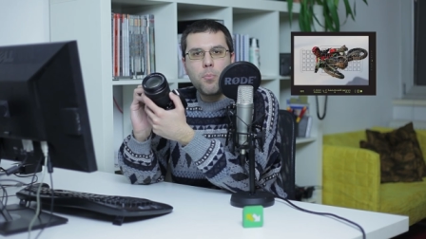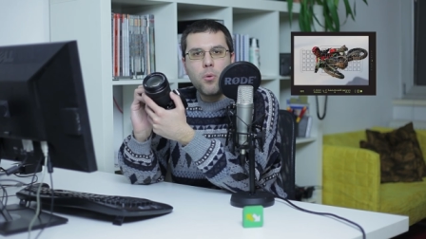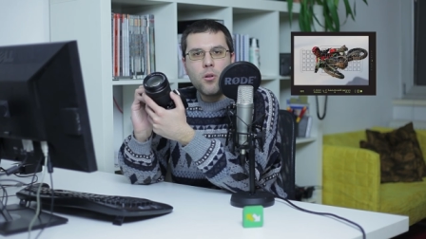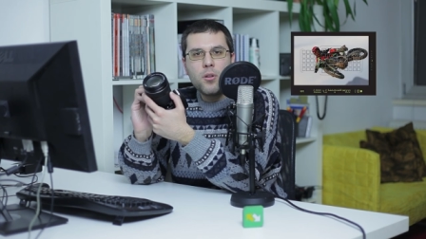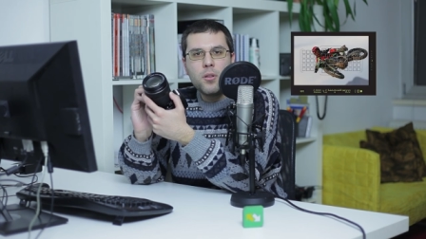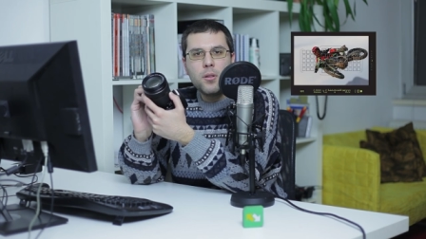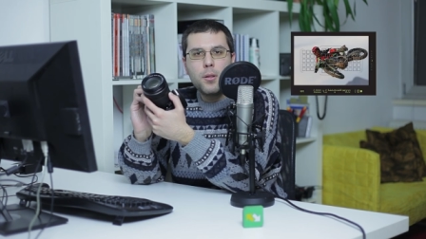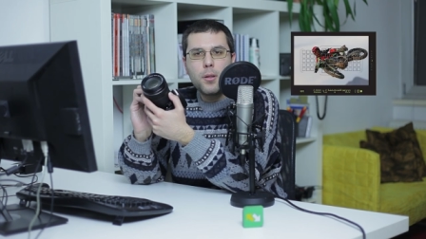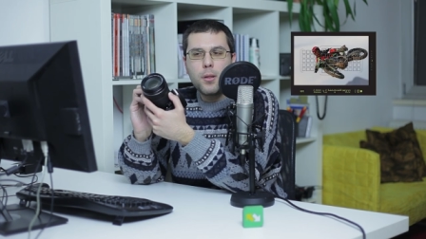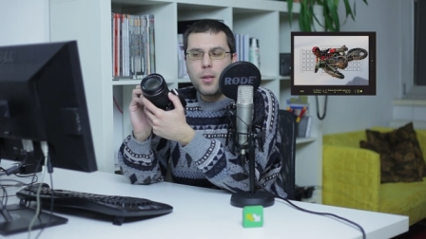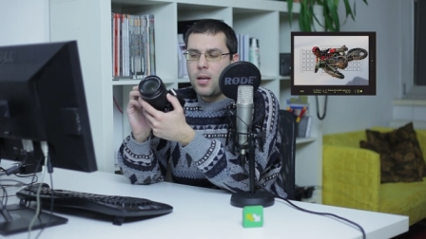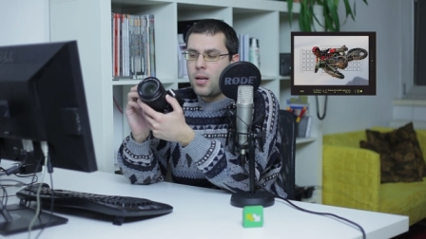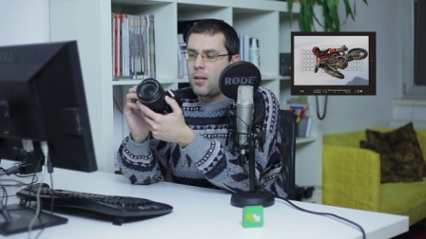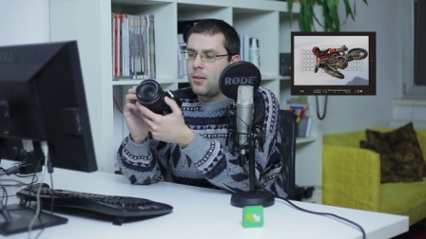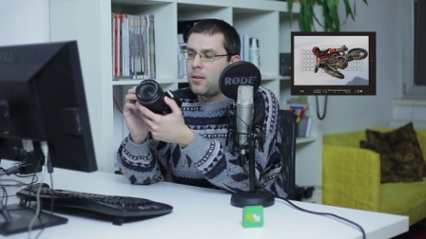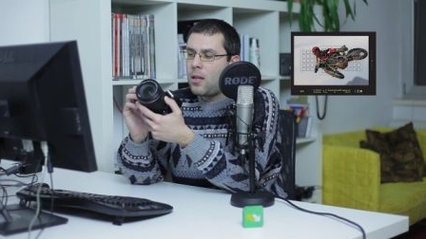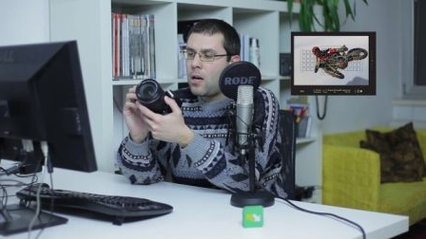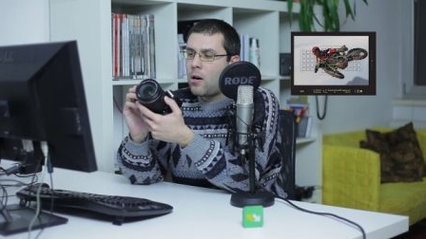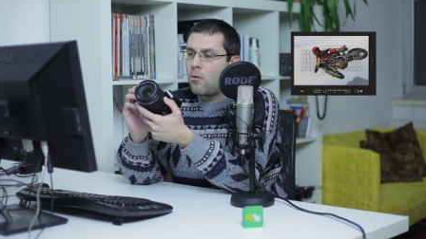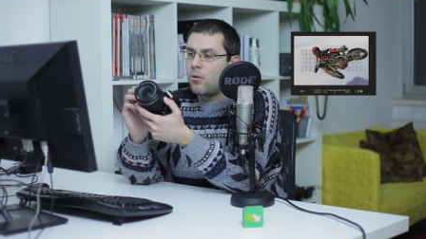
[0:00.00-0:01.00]
points
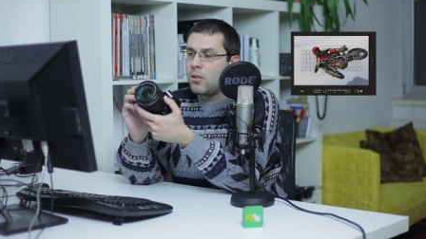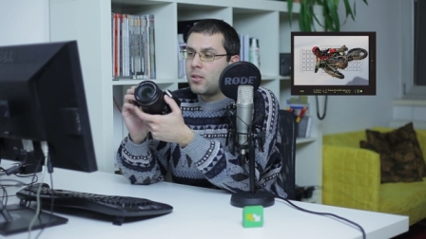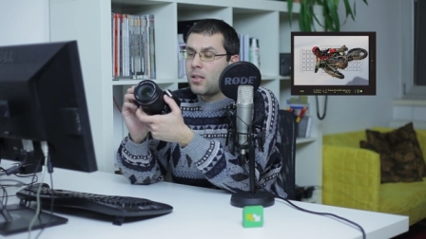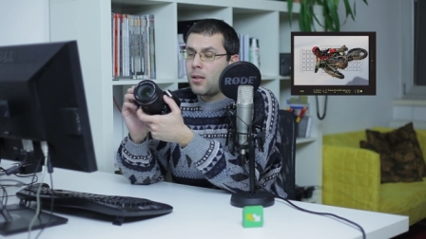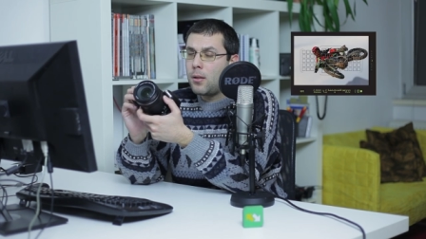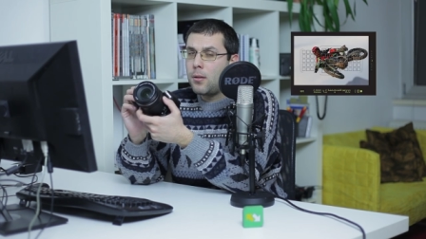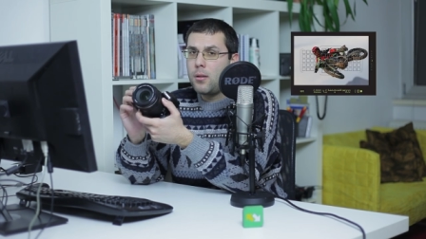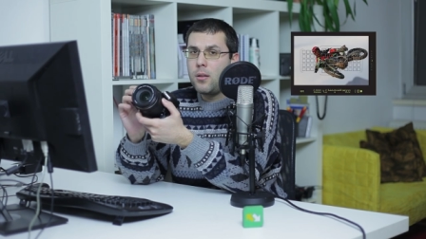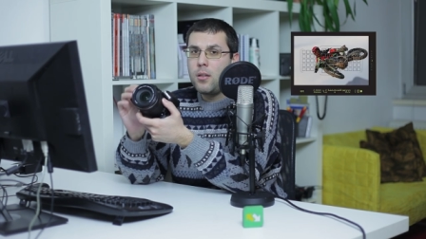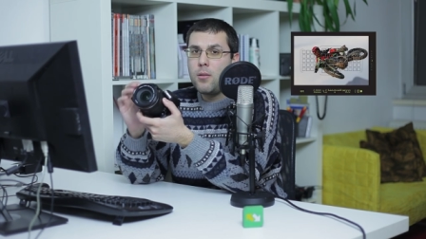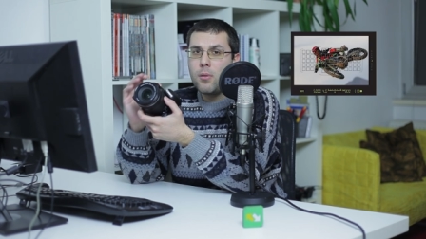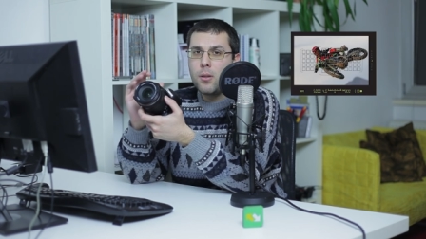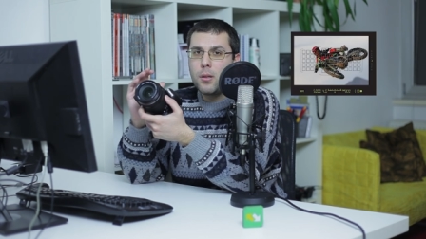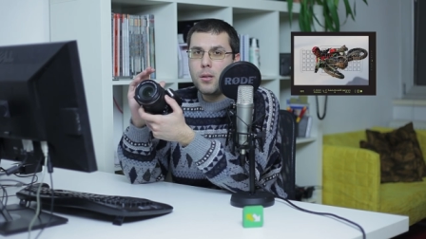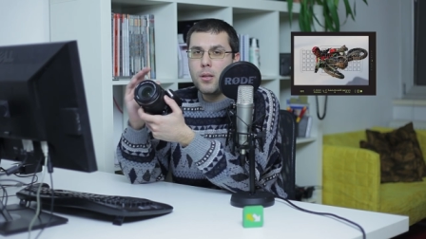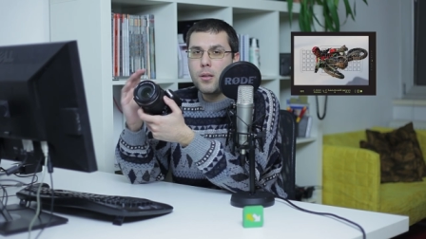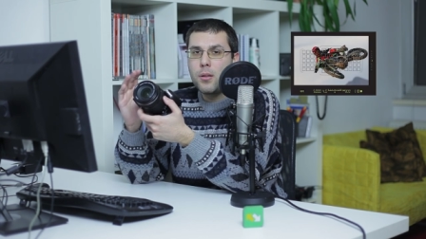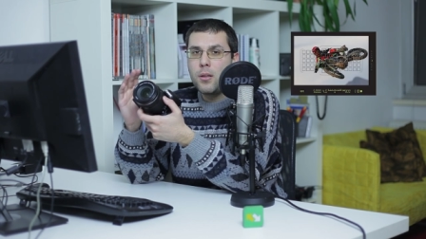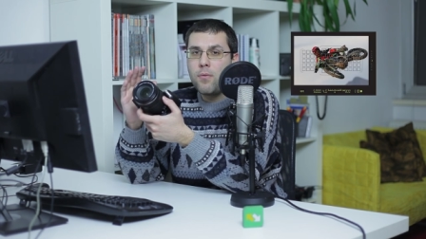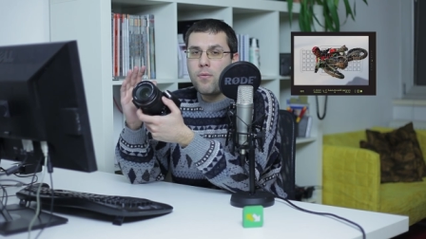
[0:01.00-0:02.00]
and now it has even
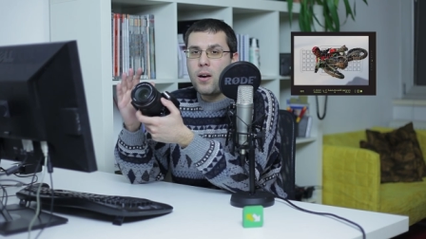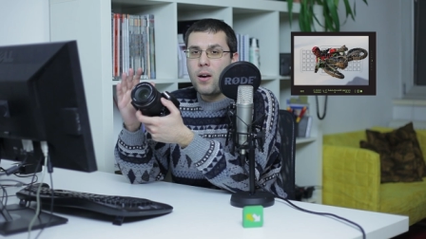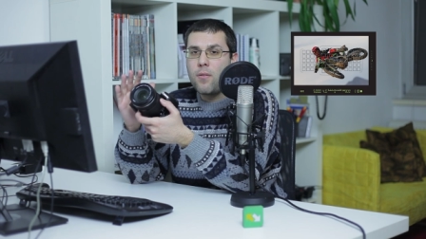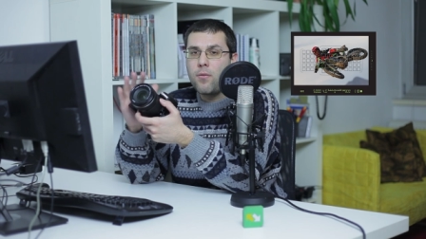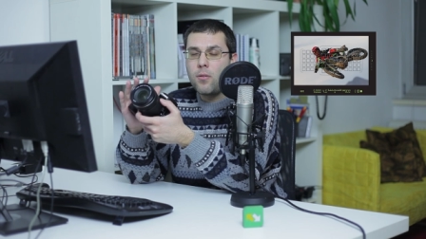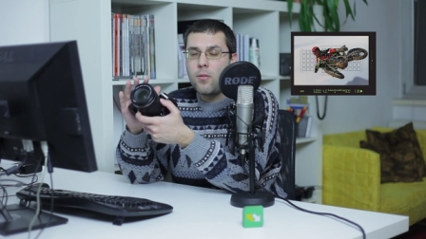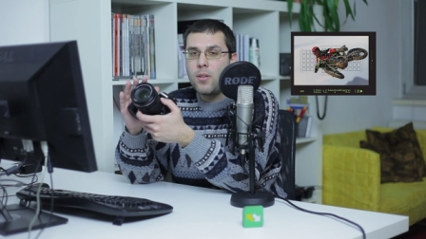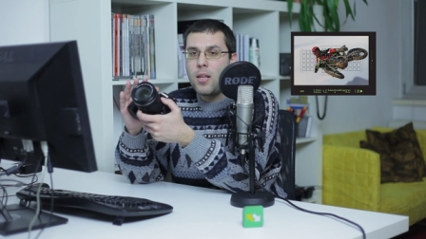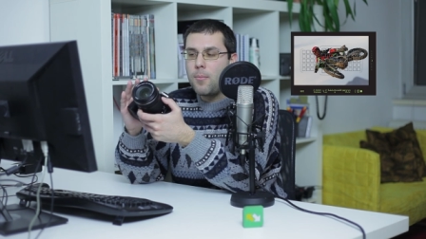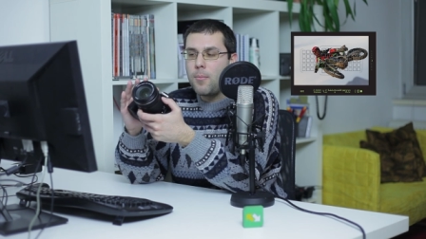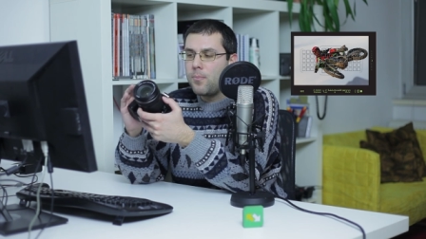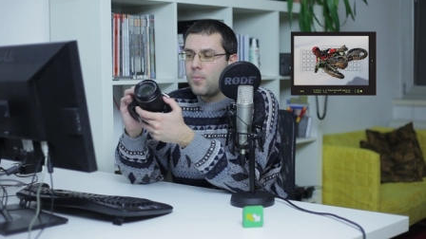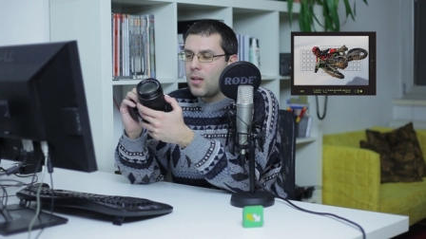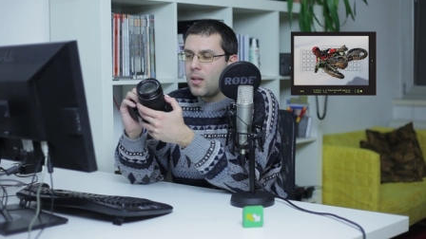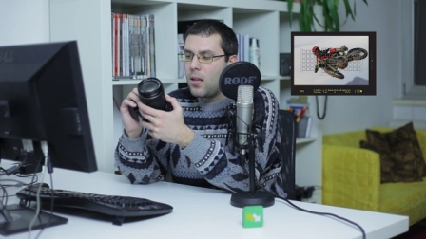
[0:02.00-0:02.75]
sixty-five of them.